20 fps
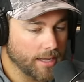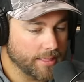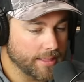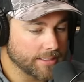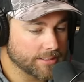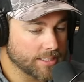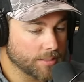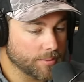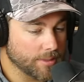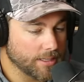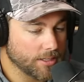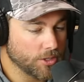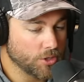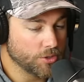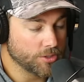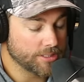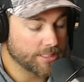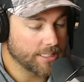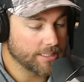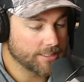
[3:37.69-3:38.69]
I think something
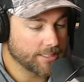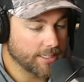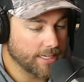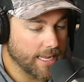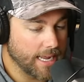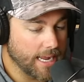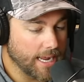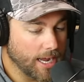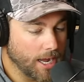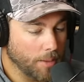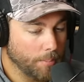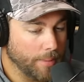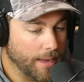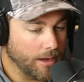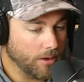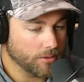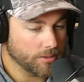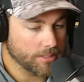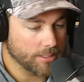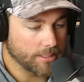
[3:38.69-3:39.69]
you said today
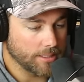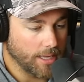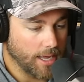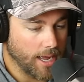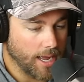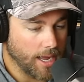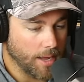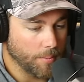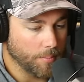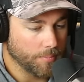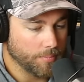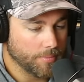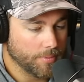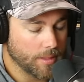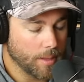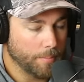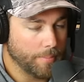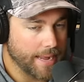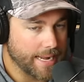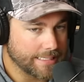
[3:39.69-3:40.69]
about
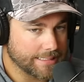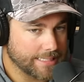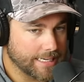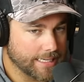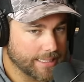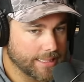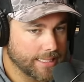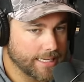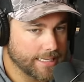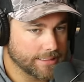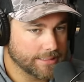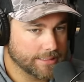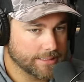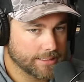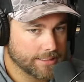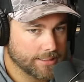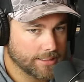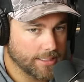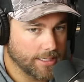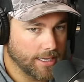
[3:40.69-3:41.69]
the baits like
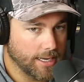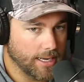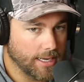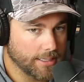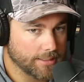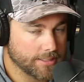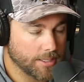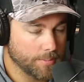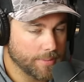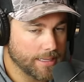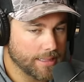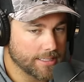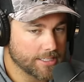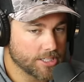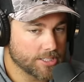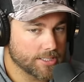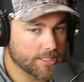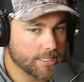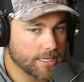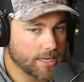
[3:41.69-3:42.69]
this, to me
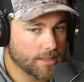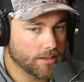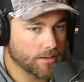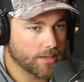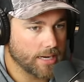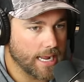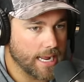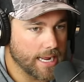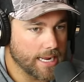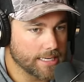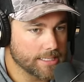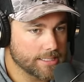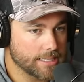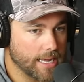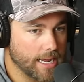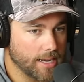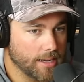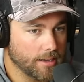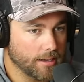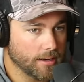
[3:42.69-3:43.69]
just the other day, is
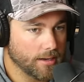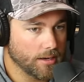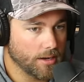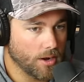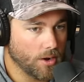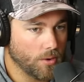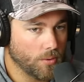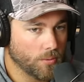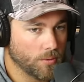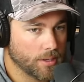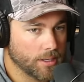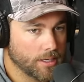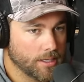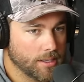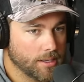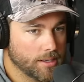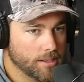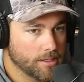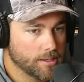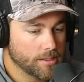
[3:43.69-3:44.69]
that, you know,
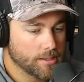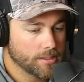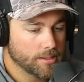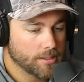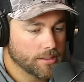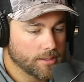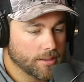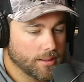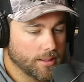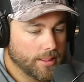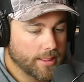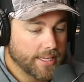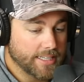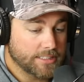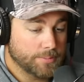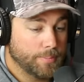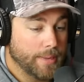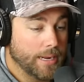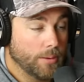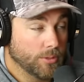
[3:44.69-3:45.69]

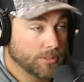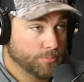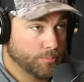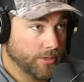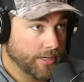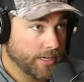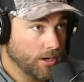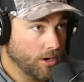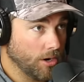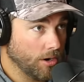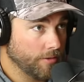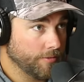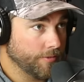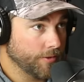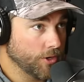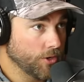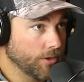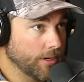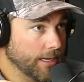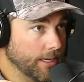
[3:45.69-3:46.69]
this bait was pretty hard
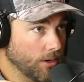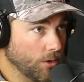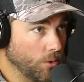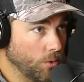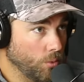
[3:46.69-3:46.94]
for you to get a